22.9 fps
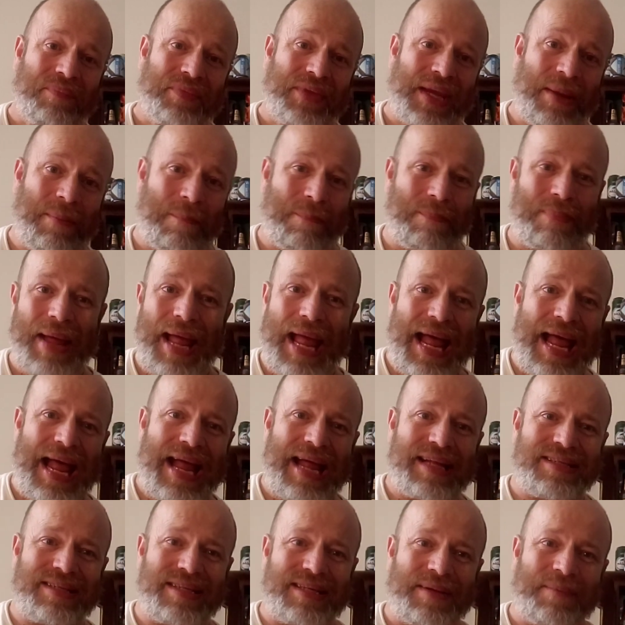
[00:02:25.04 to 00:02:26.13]

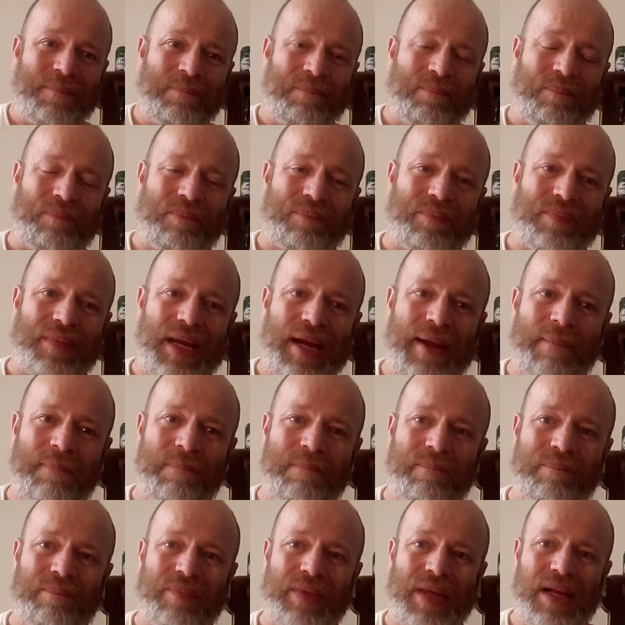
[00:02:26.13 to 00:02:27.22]
Compared
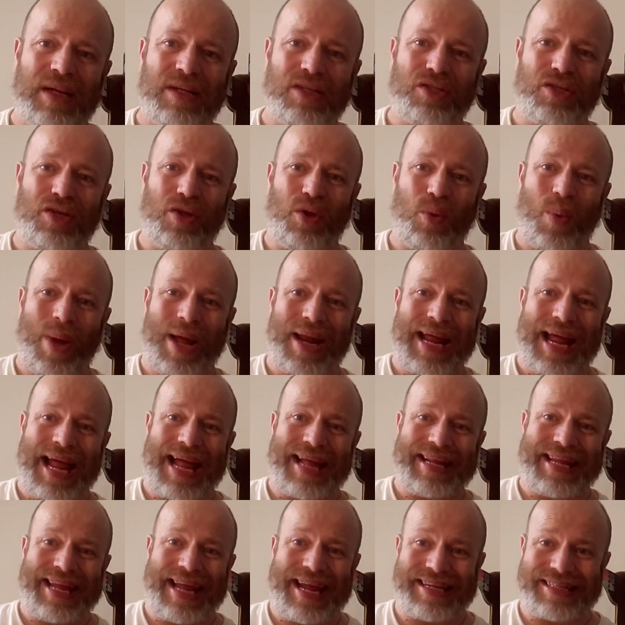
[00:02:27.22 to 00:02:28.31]
to the one I
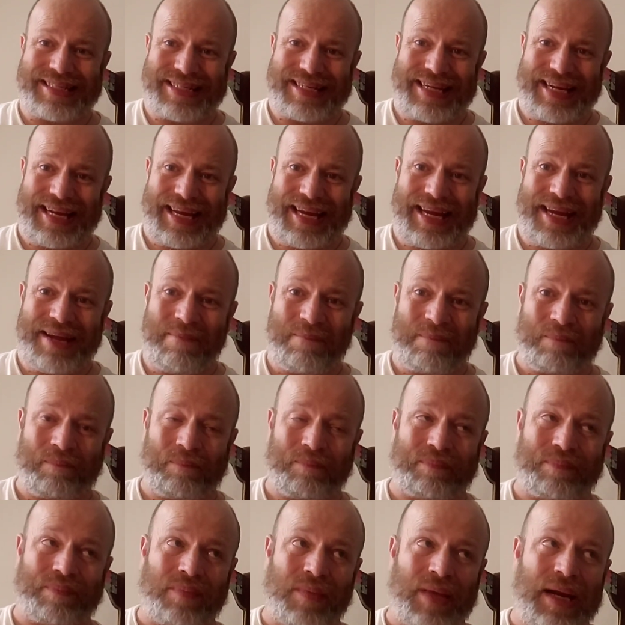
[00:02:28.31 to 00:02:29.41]
had yesterday,
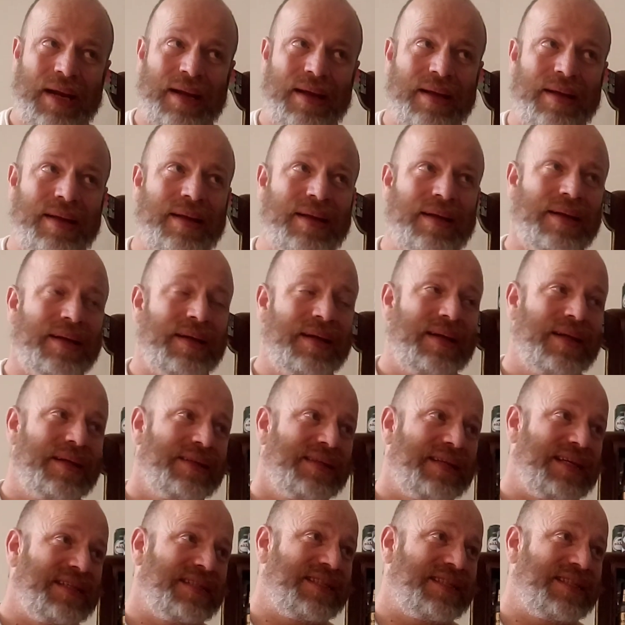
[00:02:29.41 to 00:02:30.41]
The